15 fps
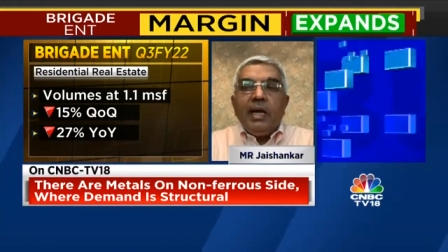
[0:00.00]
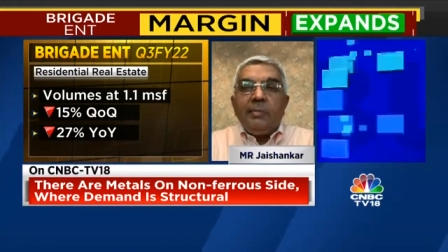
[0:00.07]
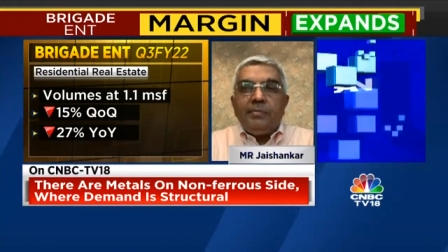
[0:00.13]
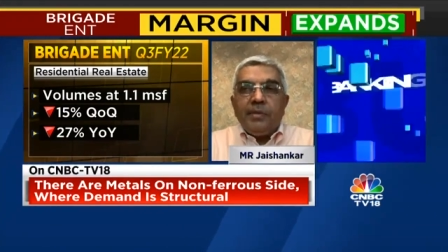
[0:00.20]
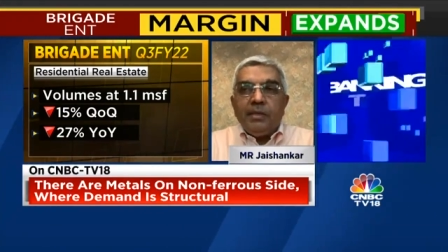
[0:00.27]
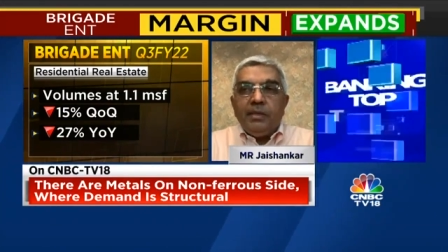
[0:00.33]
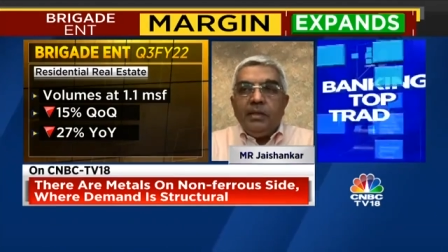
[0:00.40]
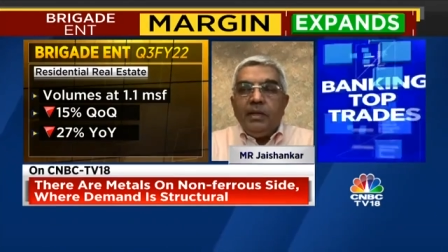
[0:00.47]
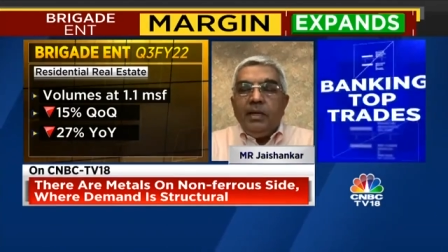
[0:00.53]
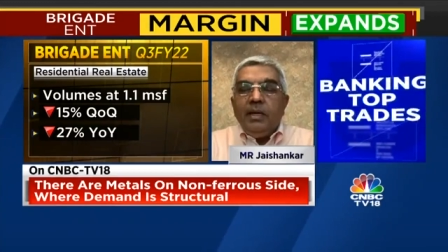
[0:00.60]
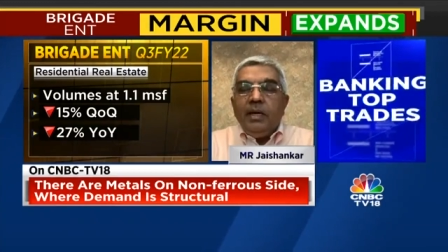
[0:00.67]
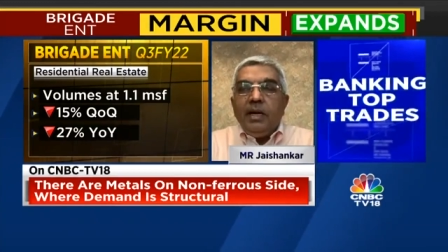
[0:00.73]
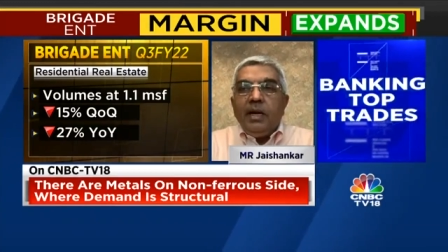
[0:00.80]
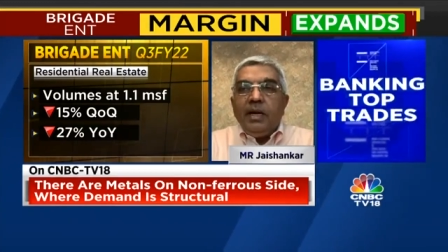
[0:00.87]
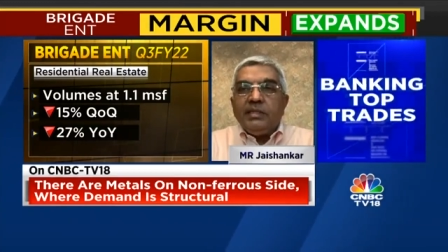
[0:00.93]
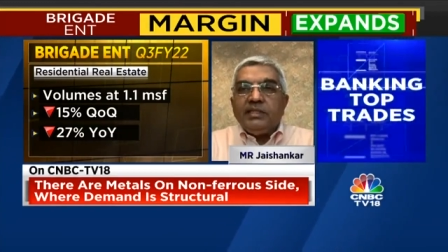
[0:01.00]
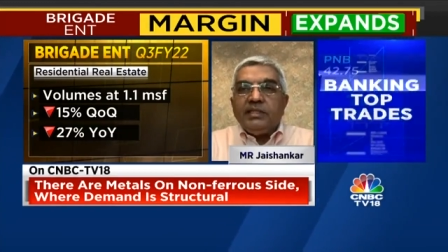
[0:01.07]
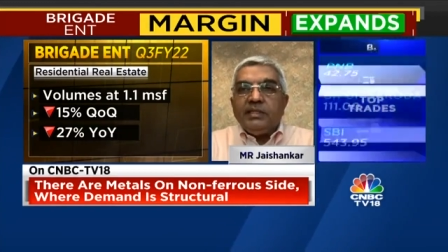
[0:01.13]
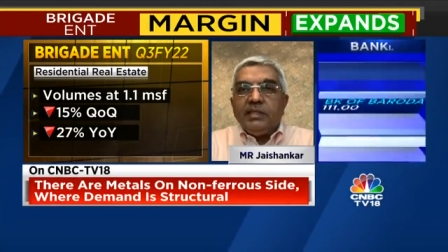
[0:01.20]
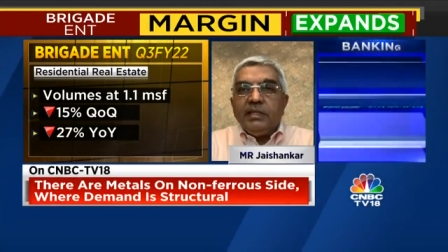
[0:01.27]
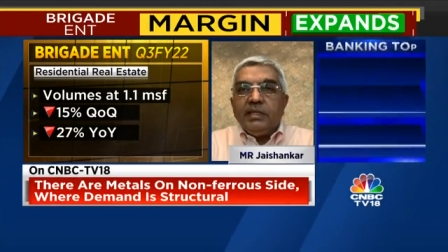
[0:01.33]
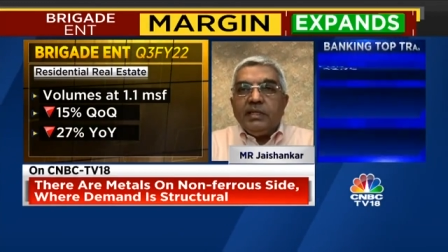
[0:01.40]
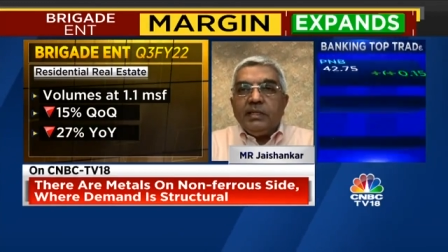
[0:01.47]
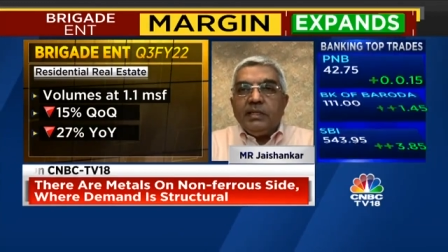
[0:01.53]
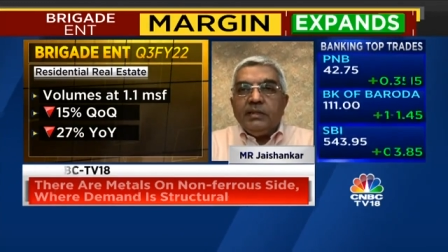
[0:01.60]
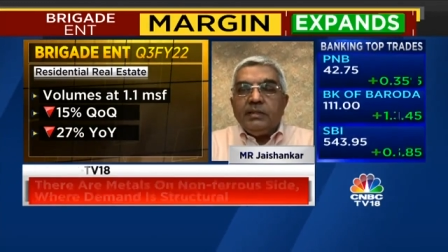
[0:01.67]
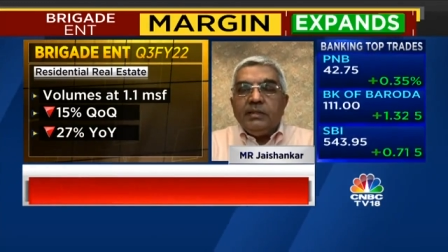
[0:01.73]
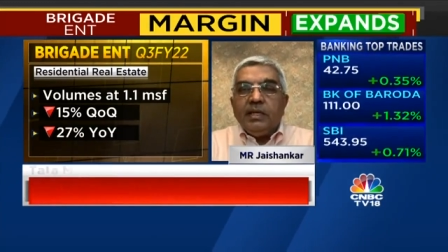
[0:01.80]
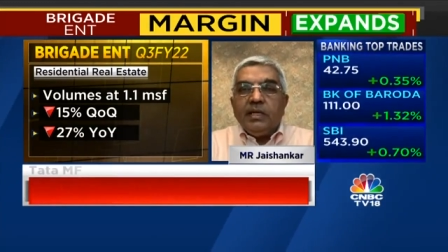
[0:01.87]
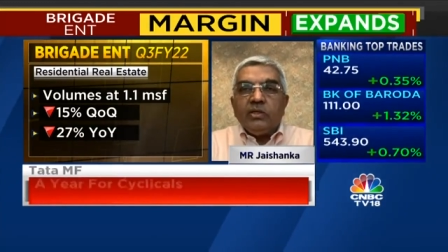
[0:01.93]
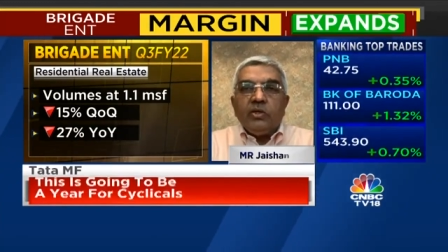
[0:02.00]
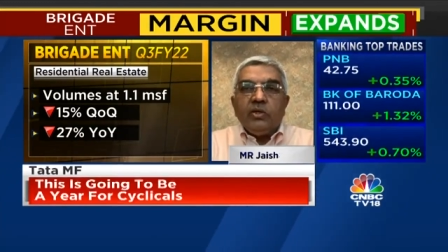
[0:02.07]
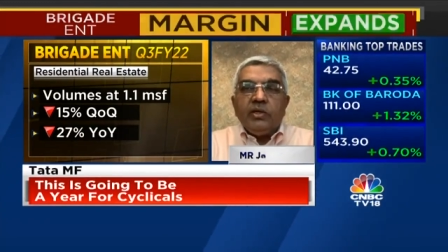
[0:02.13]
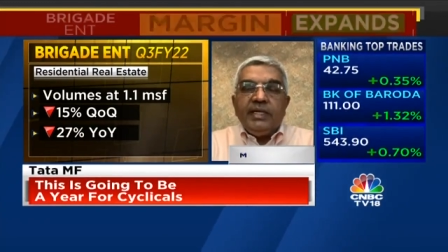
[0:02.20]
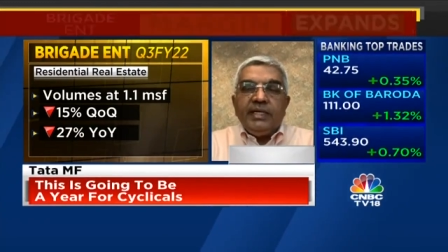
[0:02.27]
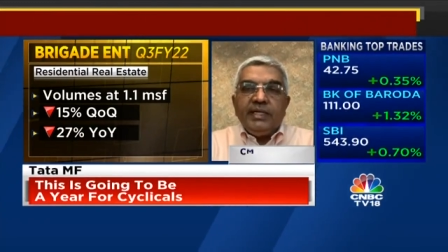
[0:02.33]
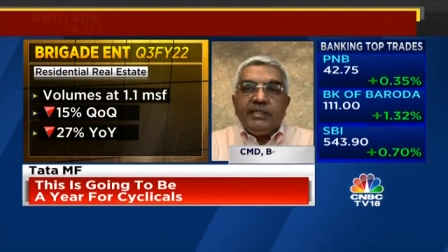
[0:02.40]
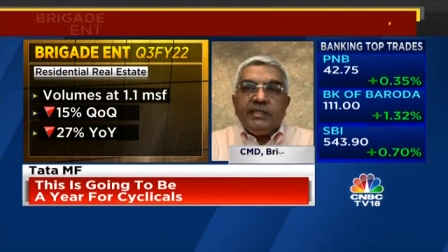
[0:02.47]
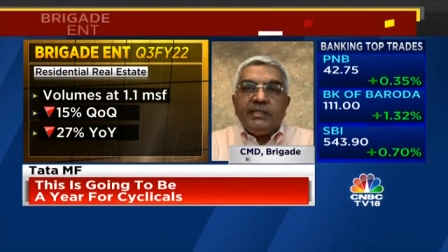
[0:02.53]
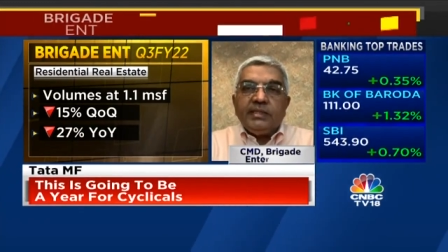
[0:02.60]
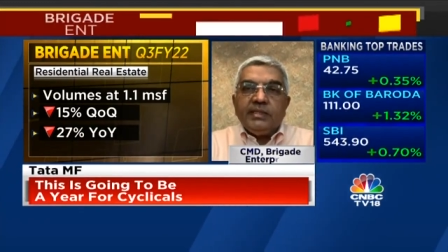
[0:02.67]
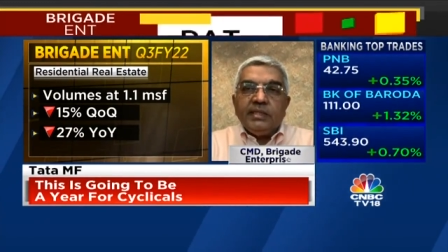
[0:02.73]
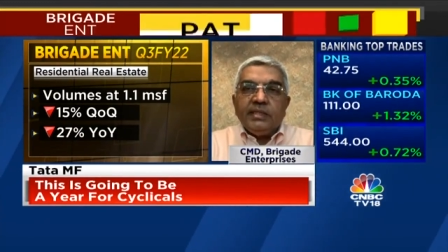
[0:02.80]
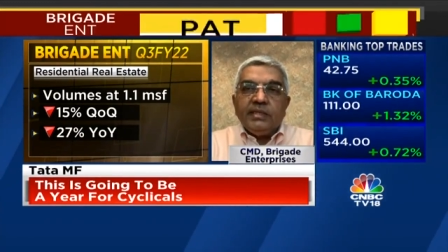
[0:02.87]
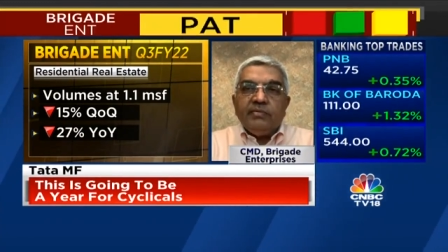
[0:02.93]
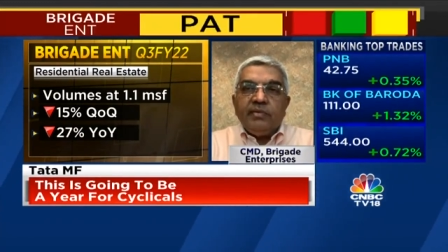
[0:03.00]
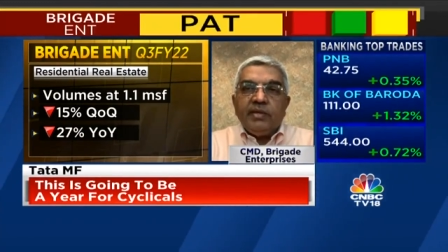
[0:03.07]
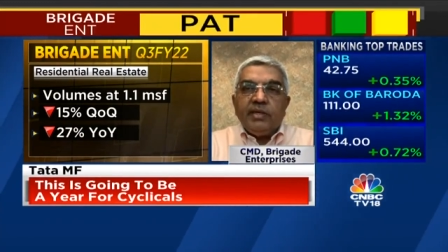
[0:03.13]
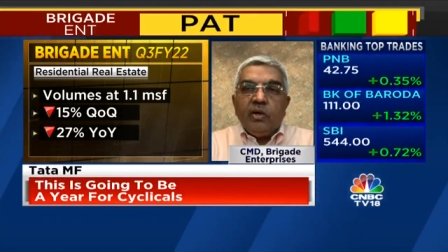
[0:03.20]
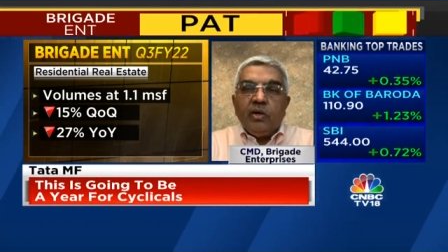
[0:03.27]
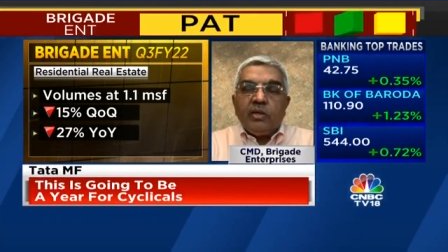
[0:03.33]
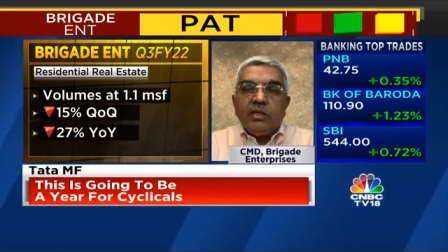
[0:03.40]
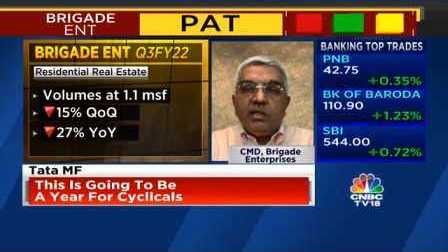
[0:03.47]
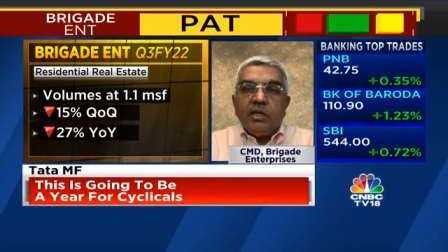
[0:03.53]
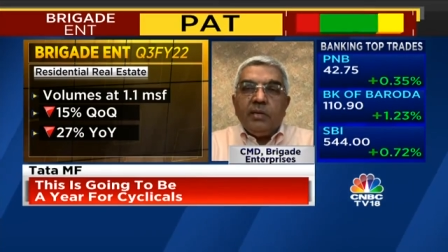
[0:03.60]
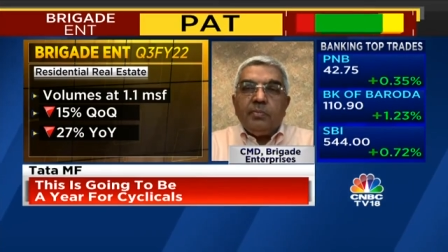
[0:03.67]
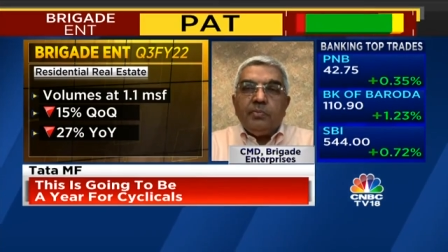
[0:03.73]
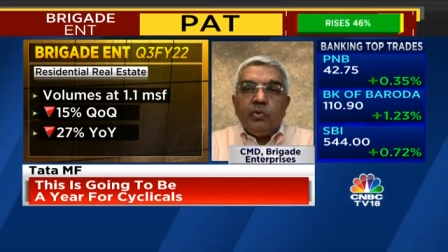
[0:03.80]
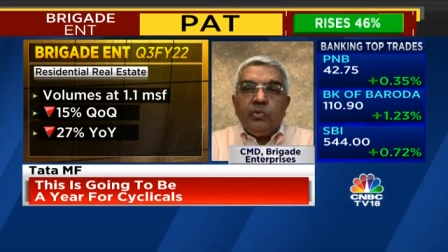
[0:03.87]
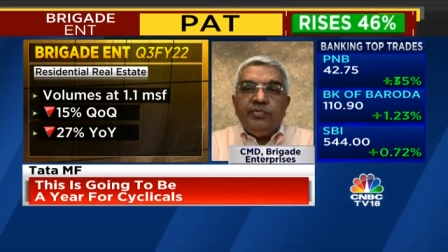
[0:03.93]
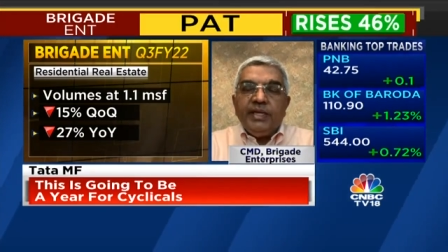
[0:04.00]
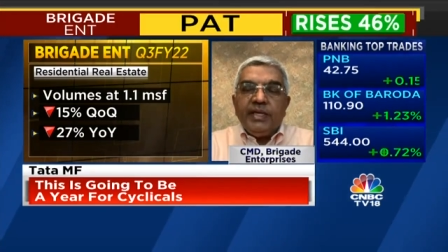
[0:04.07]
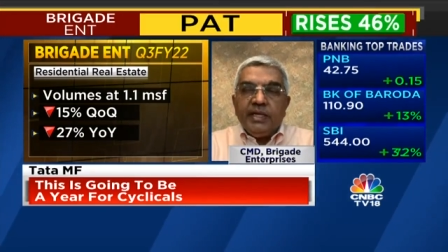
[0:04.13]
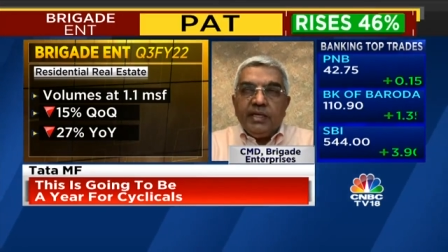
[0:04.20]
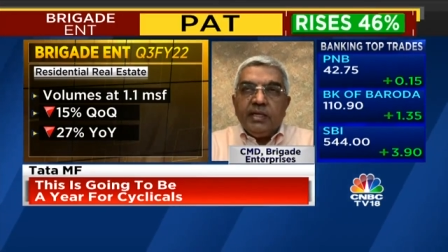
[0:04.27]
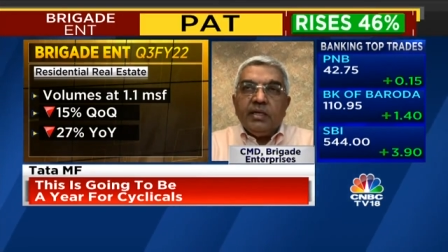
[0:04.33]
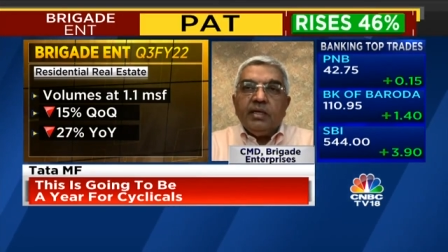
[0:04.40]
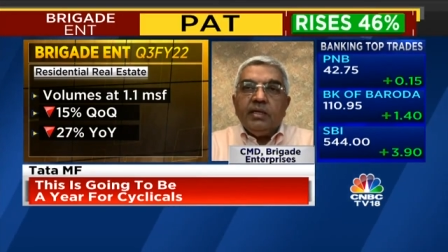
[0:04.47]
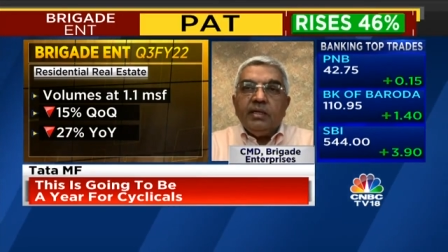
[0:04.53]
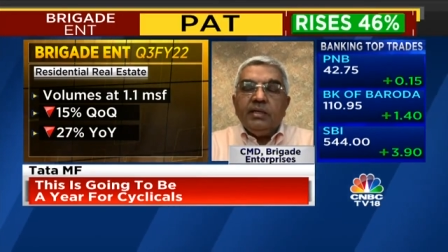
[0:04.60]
happen as the authorities were not approving